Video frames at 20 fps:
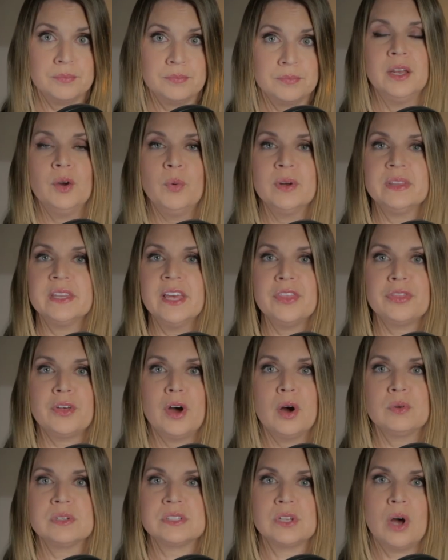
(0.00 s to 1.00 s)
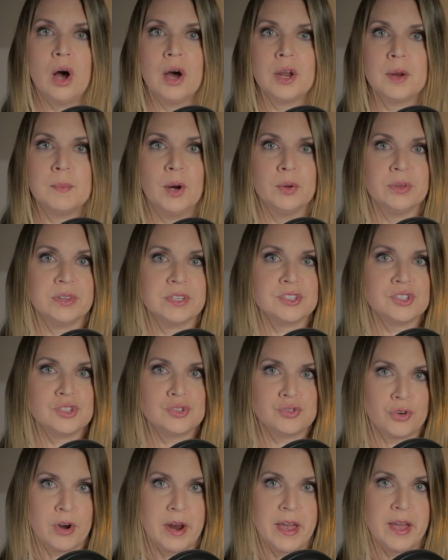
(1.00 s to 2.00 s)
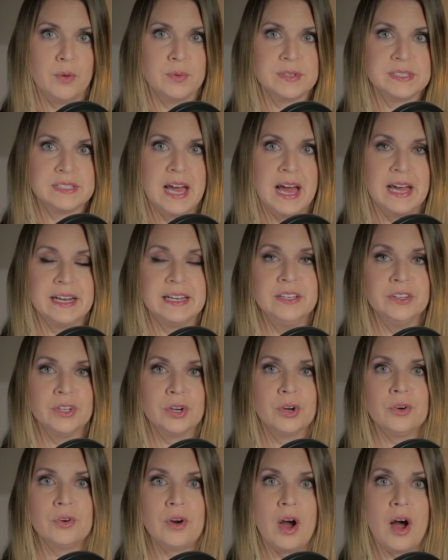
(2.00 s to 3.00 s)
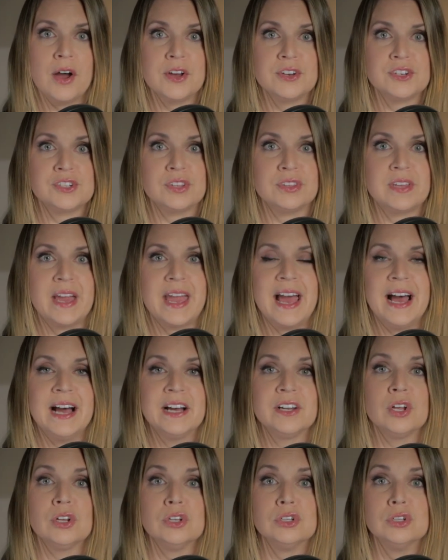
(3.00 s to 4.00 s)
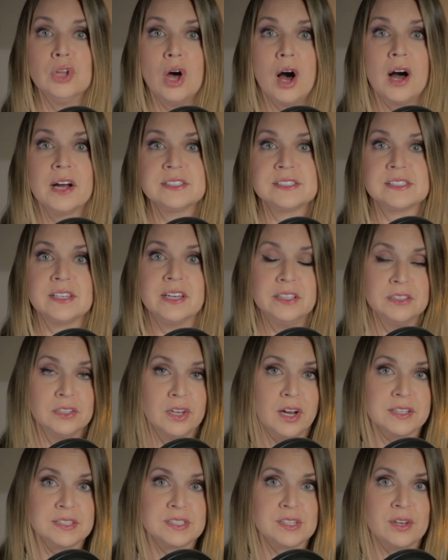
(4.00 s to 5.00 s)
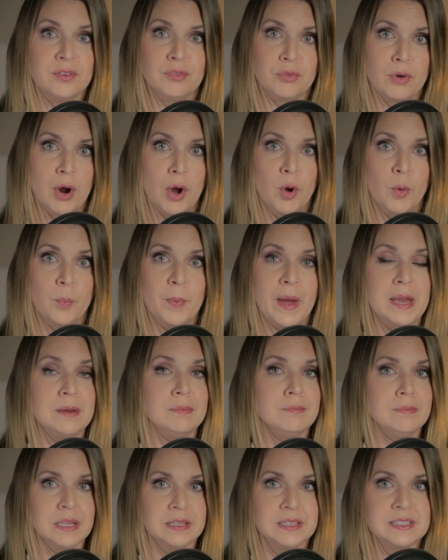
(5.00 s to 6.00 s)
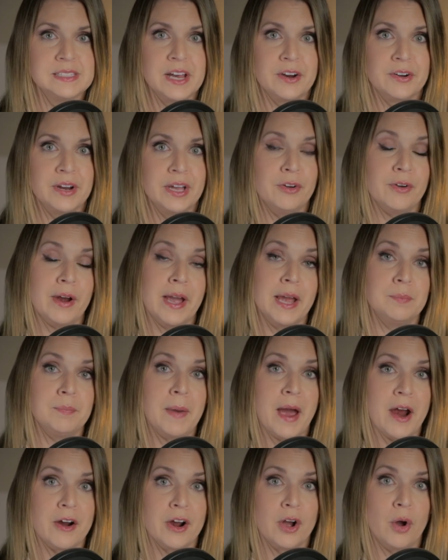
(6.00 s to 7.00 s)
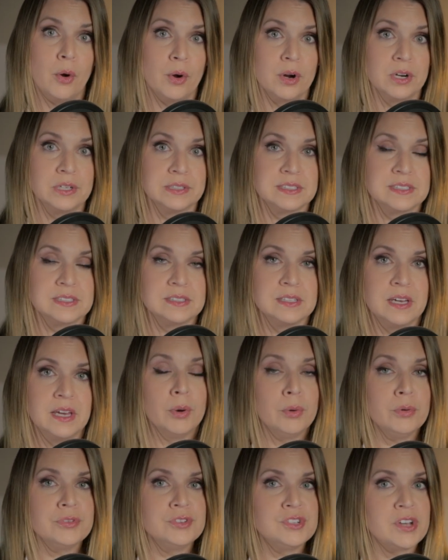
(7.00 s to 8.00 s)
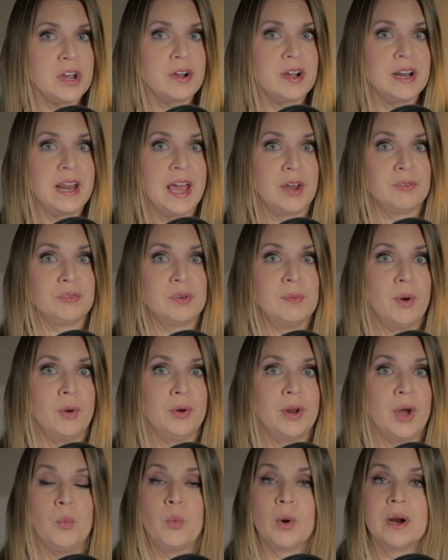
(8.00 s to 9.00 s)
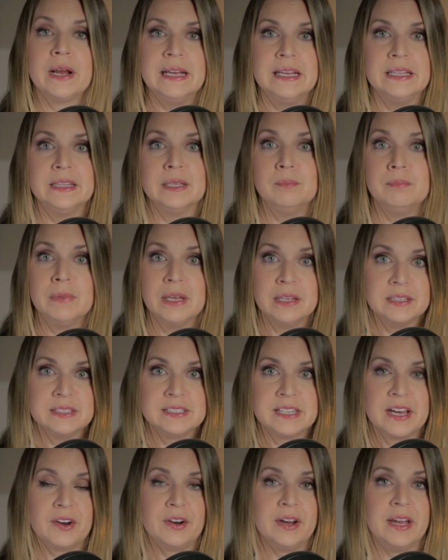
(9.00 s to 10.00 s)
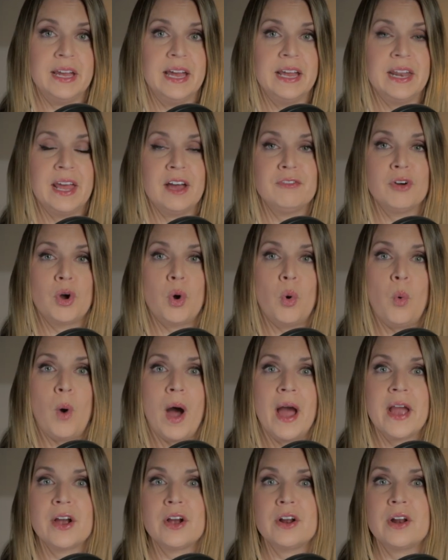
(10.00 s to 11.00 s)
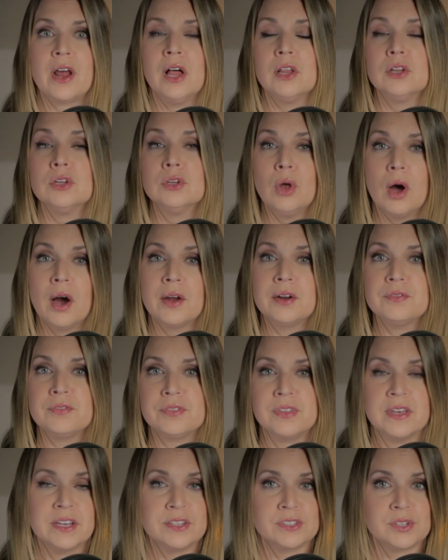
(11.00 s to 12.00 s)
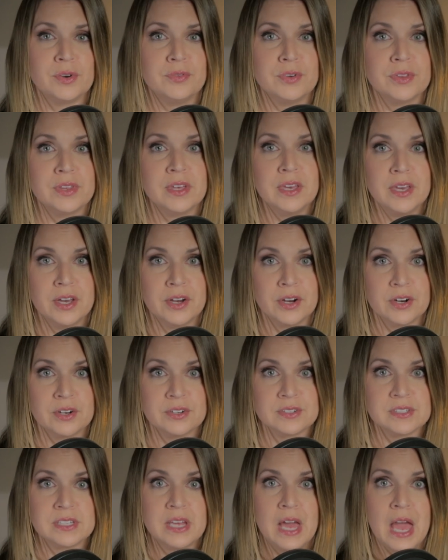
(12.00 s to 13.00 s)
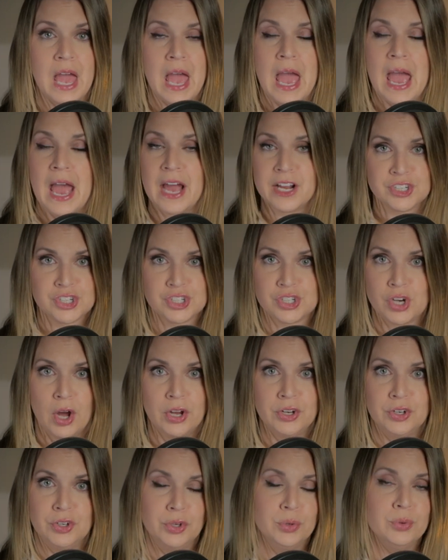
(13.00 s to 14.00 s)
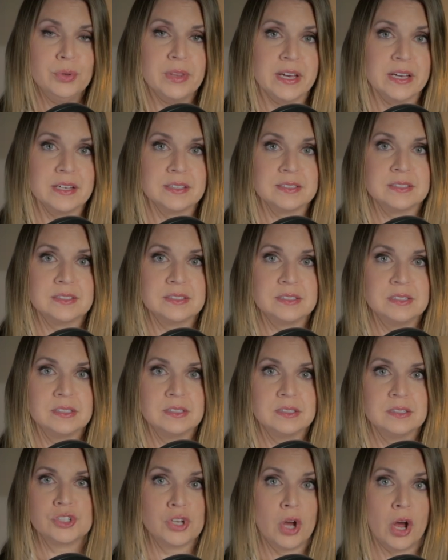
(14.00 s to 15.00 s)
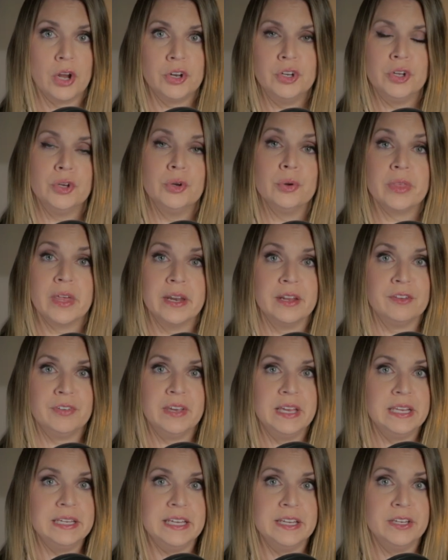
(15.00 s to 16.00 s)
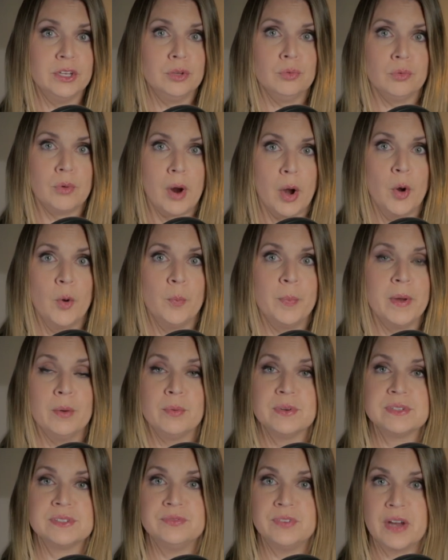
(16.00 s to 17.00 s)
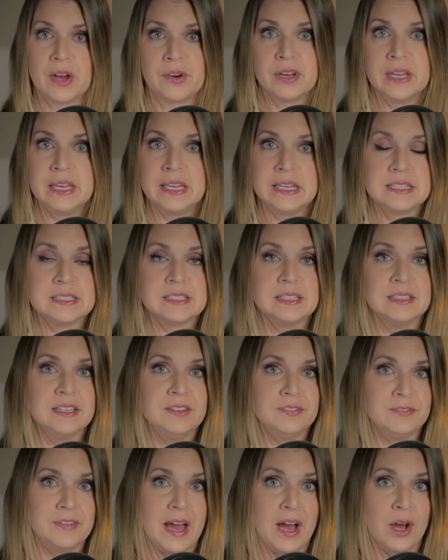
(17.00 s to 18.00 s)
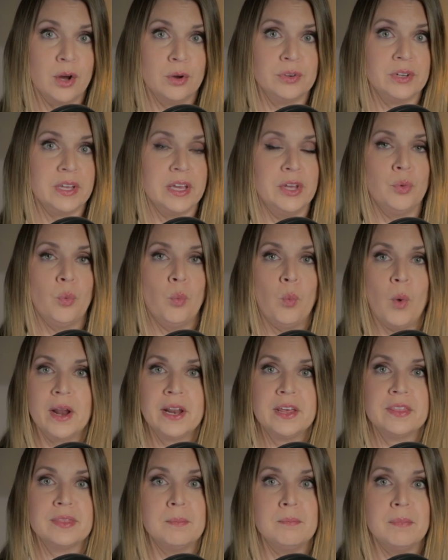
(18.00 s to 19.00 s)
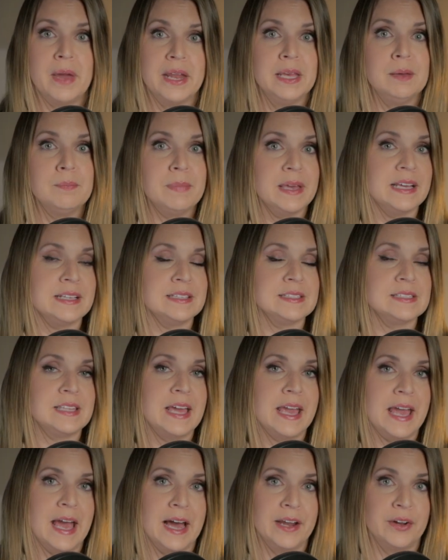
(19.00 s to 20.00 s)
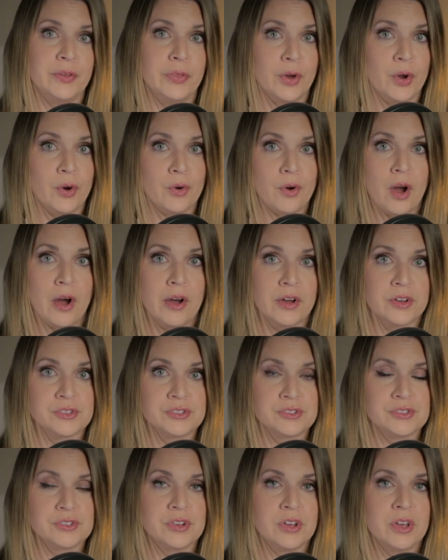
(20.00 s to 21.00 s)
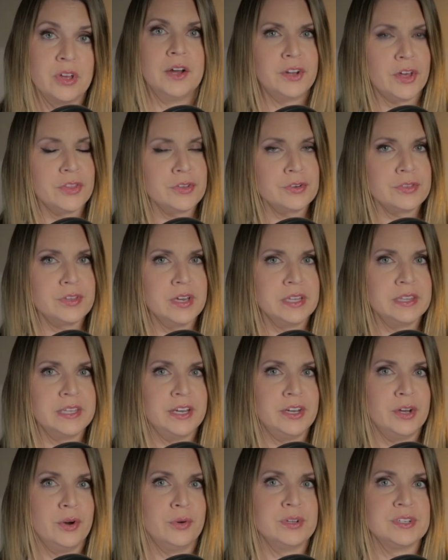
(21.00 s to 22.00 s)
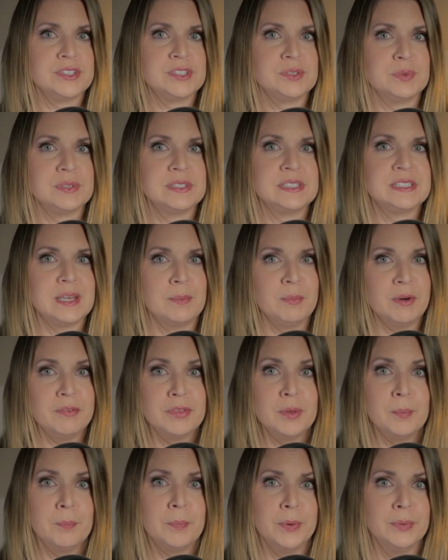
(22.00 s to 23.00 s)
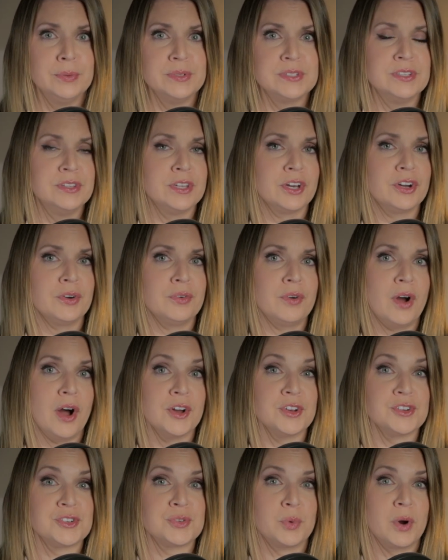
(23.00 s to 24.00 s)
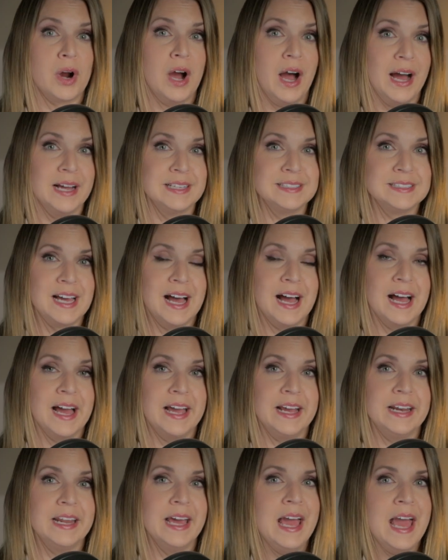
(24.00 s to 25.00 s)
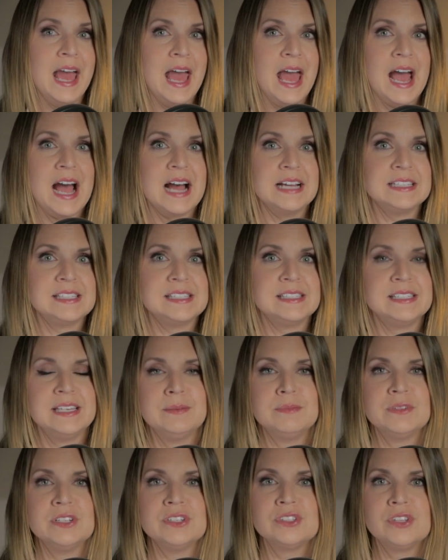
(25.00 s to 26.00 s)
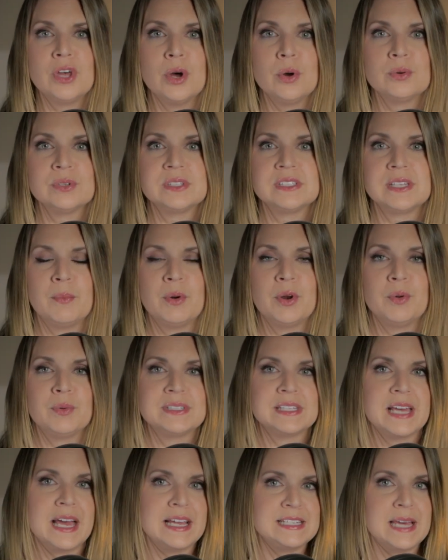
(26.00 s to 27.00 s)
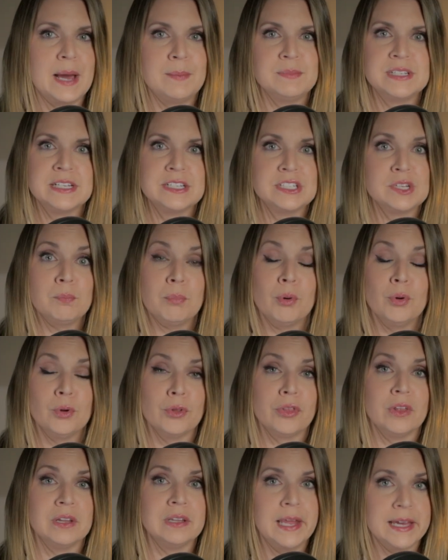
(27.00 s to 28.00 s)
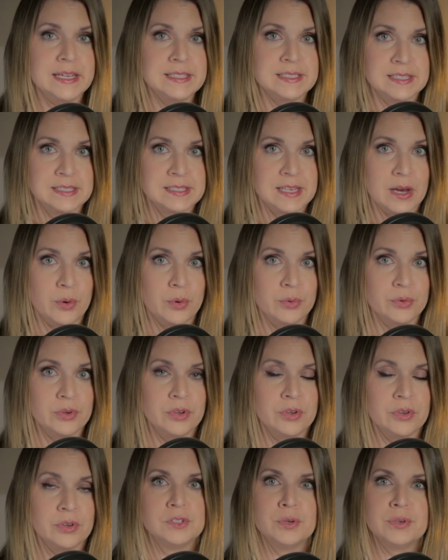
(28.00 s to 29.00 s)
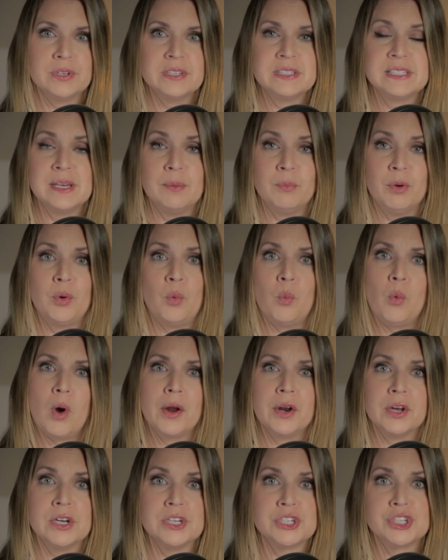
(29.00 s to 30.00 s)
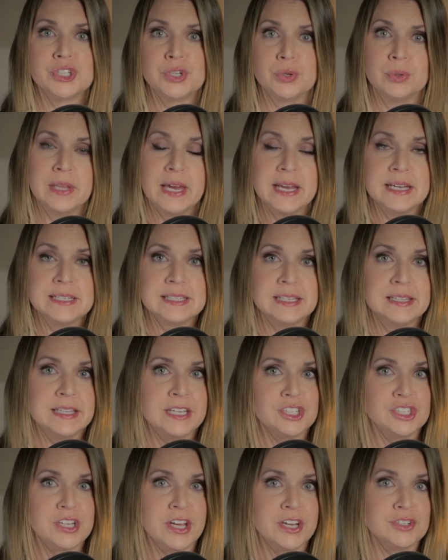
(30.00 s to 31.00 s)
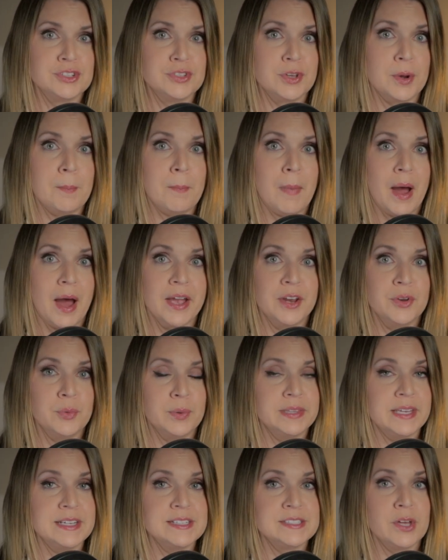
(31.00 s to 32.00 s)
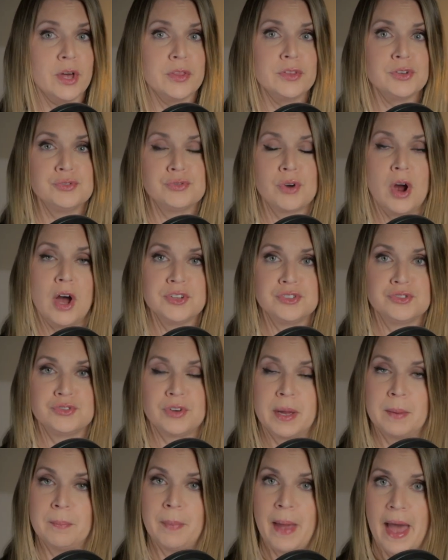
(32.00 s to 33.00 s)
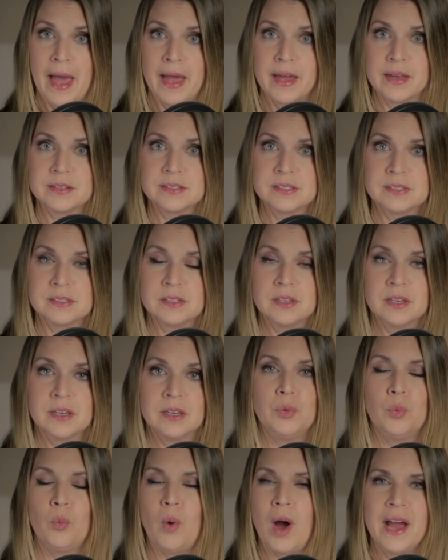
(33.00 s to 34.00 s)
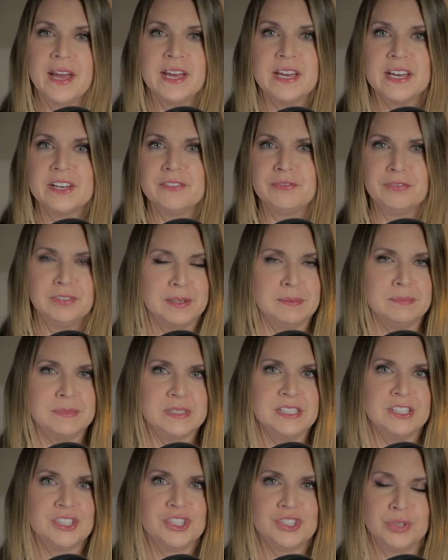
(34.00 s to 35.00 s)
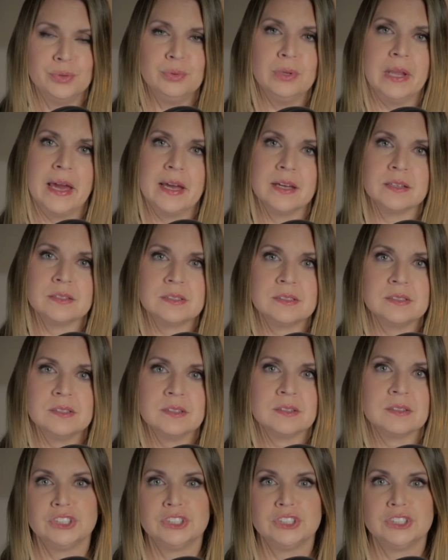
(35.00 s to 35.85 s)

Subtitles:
Now, what they thought was odd about this string was that in the garage, they had lots and lots of rope and military-grade paracords. Both Jared and Ramona were in the military and have acquired a lot of things over the years, and Sean knew this. Sean knew that if he needed rope, it was very easily found in one of the many bins they had in the garage. Another thing they noticed was some of the boots in the garage were untied and seemed as though someone was attempting to pull the laces out. So did someone want a shoelace and then change their mind when they saw the drawstring bags? And why a flimsy shoelace?